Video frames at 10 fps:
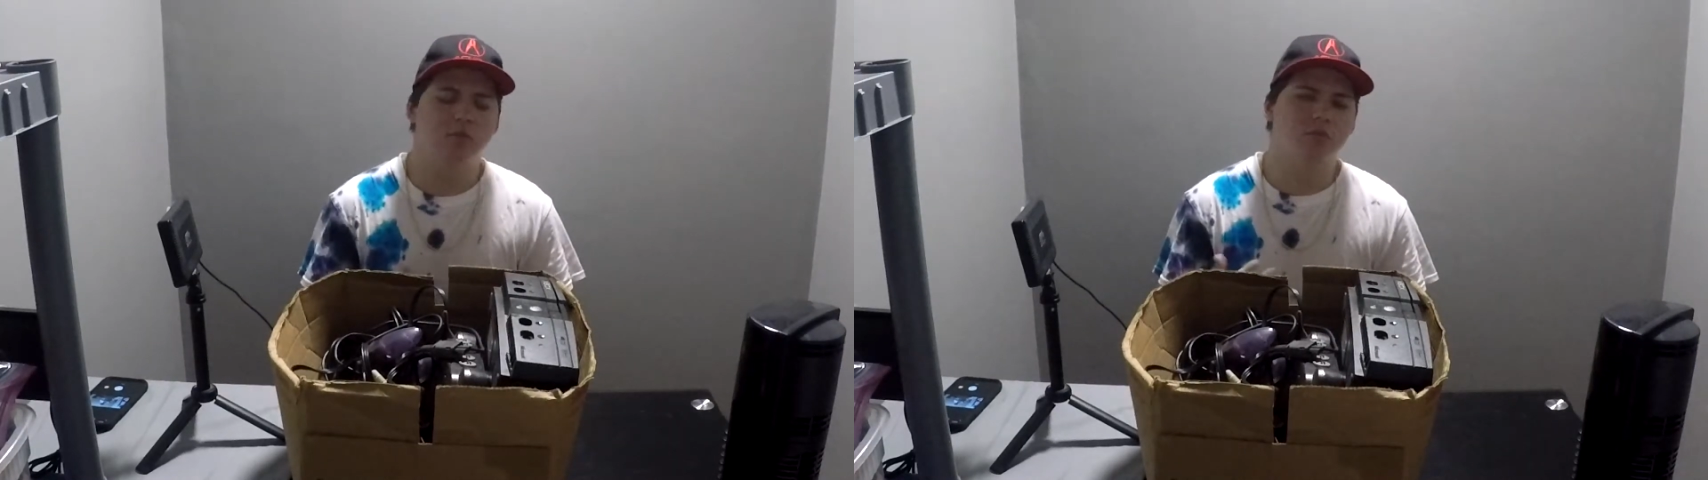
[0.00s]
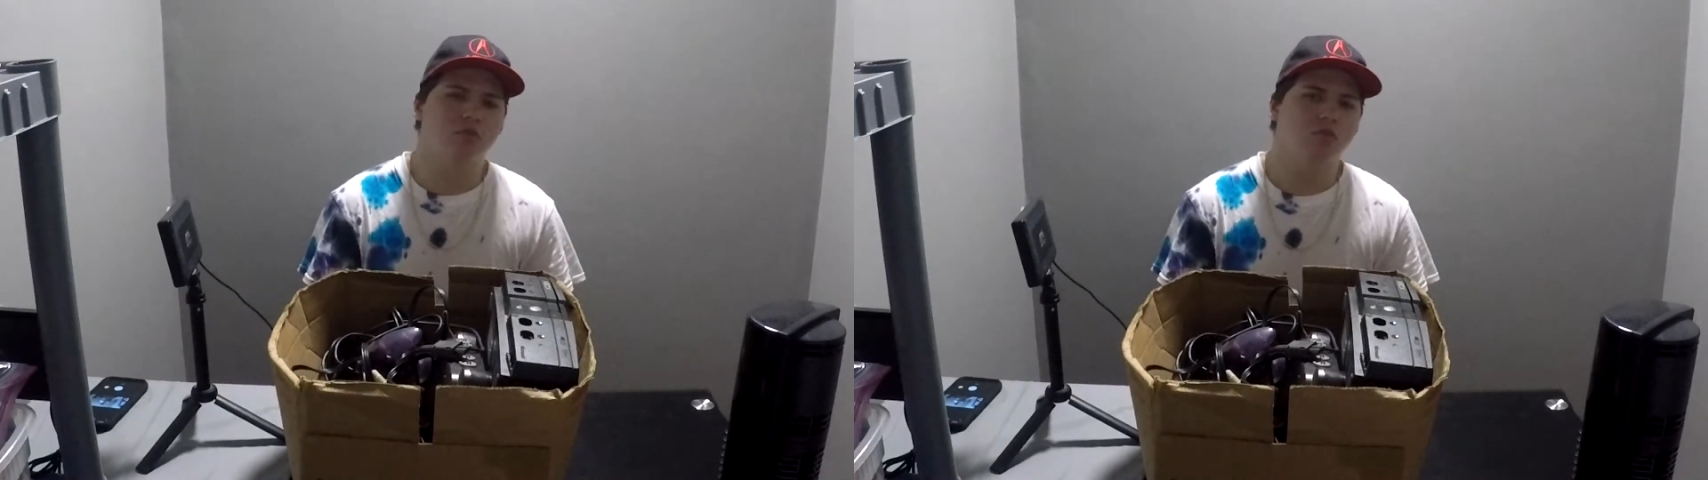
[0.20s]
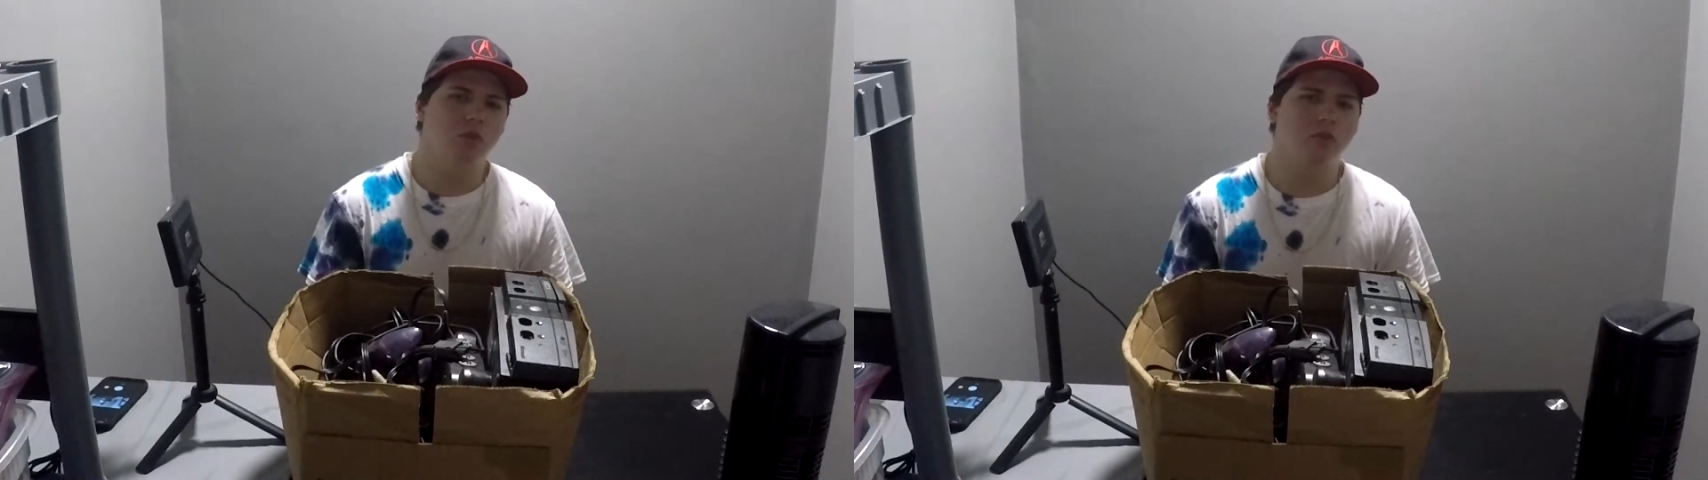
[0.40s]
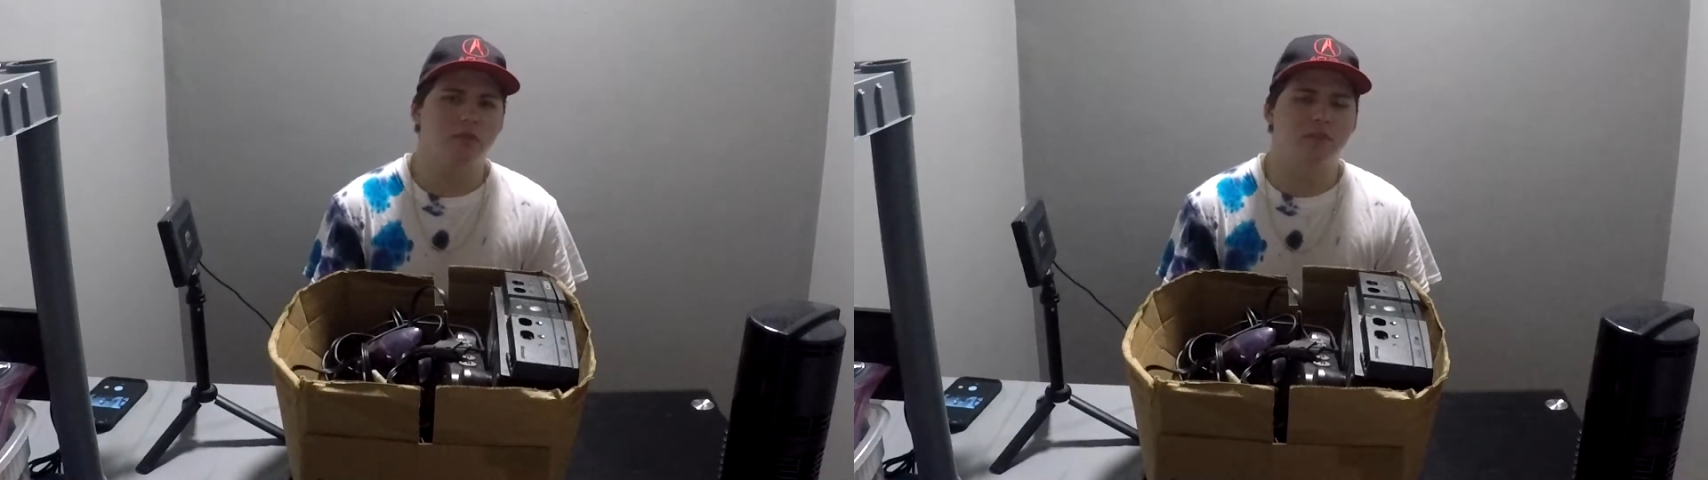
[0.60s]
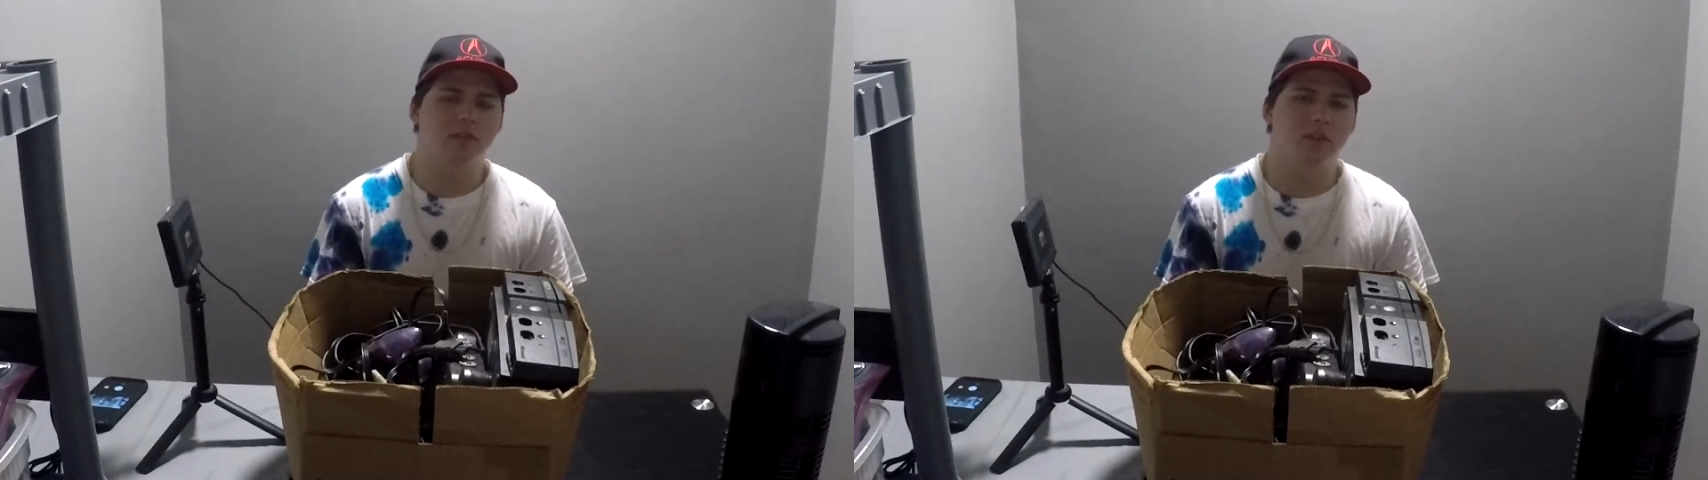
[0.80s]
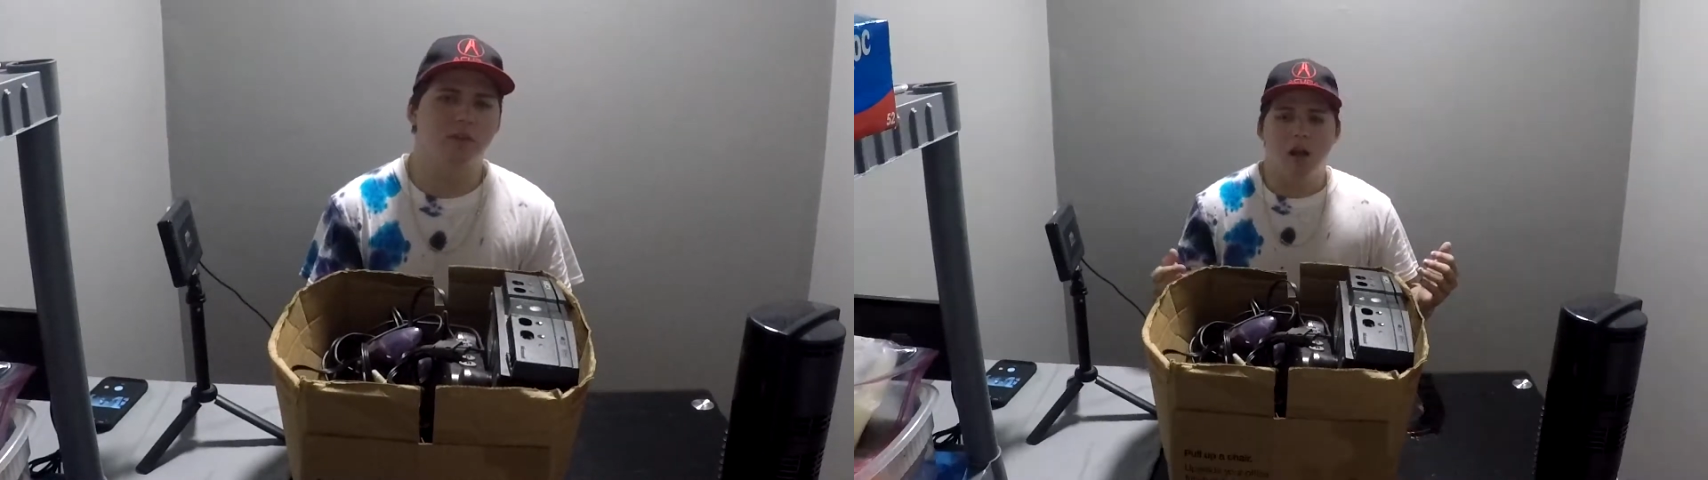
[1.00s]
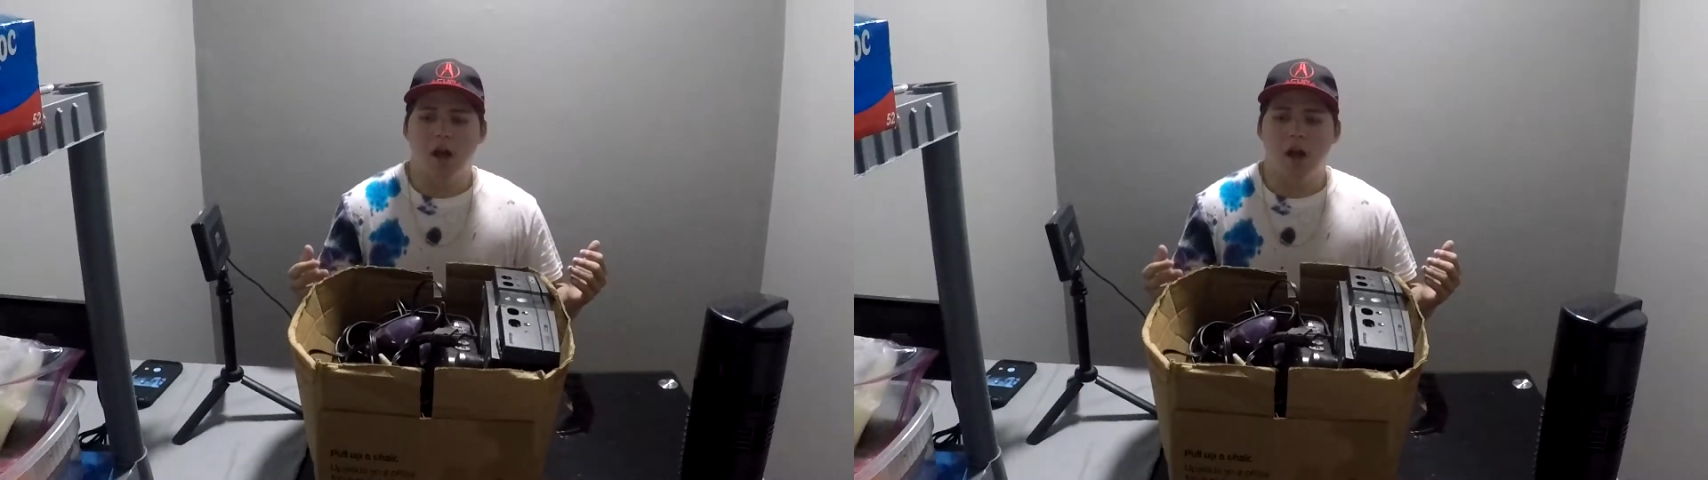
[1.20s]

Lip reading: some controllers and stuff.